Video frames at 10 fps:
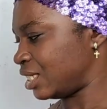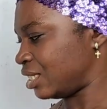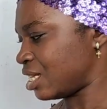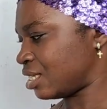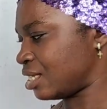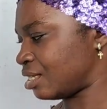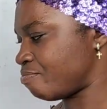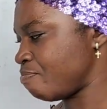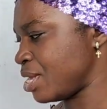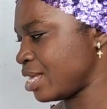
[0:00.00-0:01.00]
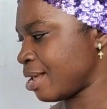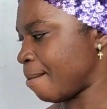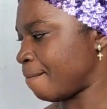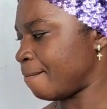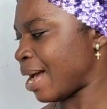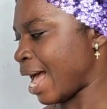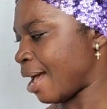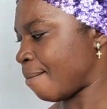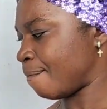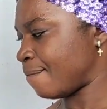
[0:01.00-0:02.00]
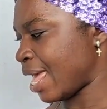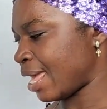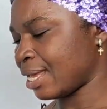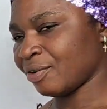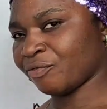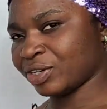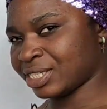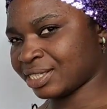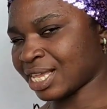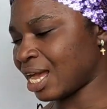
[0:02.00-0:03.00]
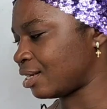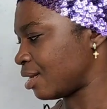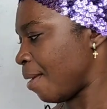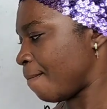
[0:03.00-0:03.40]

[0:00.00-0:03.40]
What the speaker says: This is me, ma, me for the sound,